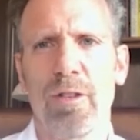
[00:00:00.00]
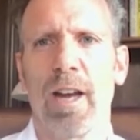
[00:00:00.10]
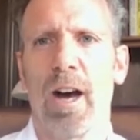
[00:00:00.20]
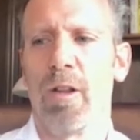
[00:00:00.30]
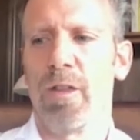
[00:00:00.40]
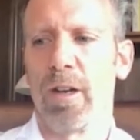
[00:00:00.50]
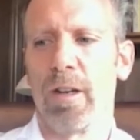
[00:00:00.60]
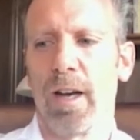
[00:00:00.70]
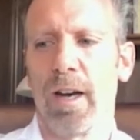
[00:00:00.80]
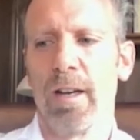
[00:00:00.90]
health
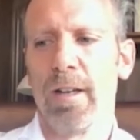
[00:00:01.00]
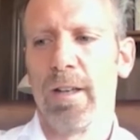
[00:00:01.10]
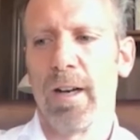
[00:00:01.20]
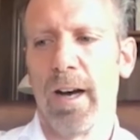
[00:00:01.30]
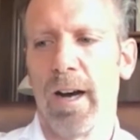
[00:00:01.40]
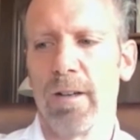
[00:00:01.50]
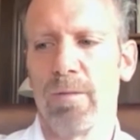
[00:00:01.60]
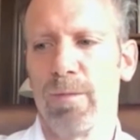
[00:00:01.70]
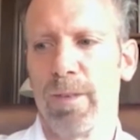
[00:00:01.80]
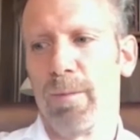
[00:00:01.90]
and, uh, uh,
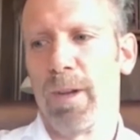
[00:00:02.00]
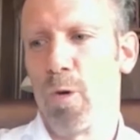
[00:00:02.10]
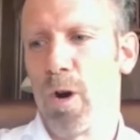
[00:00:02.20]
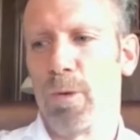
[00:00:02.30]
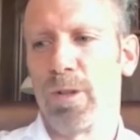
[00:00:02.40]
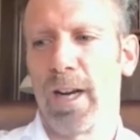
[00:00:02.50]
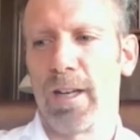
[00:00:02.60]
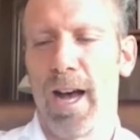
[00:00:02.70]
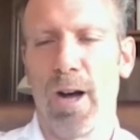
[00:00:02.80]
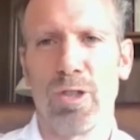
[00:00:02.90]
and normal
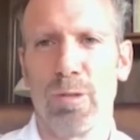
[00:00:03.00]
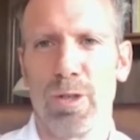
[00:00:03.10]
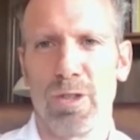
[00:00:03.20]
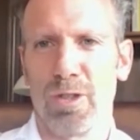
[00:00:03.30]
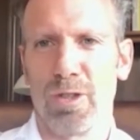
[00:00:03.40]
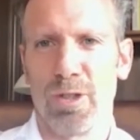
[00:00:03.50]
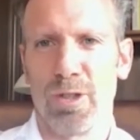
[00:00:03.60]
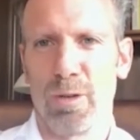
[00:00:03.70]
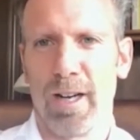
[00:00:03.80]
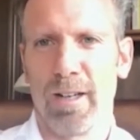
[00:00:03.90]
technology businesses,
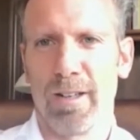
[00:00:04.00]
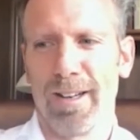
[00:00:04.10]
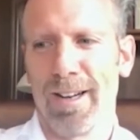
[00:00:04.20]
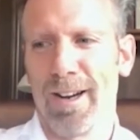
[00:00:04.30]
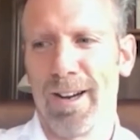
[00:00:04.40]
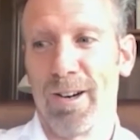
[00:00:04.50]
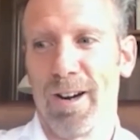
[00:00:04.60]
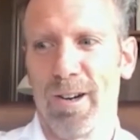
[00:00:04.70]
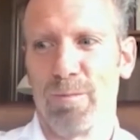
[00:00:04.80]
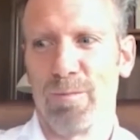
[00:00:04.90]
right, uh, are,
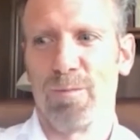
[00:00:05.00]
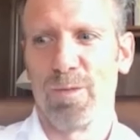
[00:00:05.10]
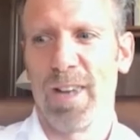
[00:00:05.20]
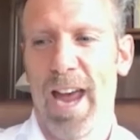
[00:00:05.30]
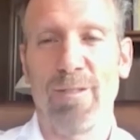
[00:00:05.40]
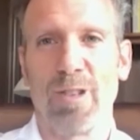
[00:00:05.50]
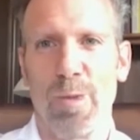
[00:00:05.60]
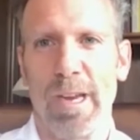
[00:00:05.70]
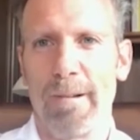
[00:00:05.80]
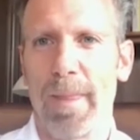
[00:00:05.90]
are have to
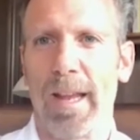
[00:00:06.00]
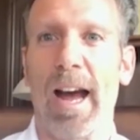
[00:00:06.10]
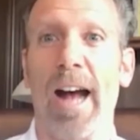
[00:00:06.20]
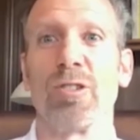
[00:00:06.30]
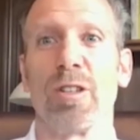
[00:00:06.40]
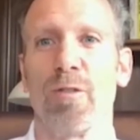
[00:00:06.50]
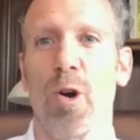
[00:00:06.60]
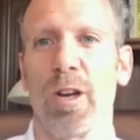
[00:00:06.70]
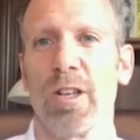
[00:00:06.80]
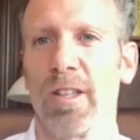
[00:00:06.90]
be constantly
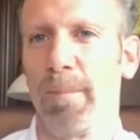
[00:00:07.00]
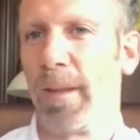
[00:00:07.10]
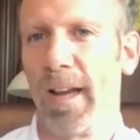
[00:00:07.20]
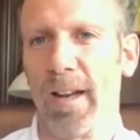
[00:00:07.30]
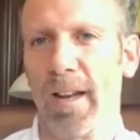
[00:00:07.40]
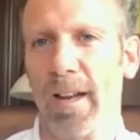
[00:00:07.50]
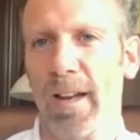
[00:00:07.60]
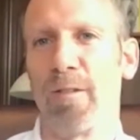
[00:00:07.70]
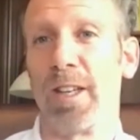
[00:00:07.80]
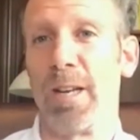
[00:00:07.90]
focused and, and it's
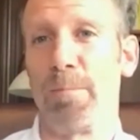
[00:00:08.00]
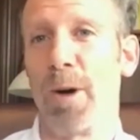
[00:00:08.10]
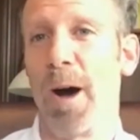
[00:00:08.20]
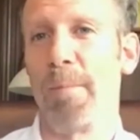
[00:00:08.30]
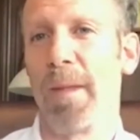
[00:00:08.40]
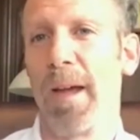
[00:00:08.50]
tough to keep up.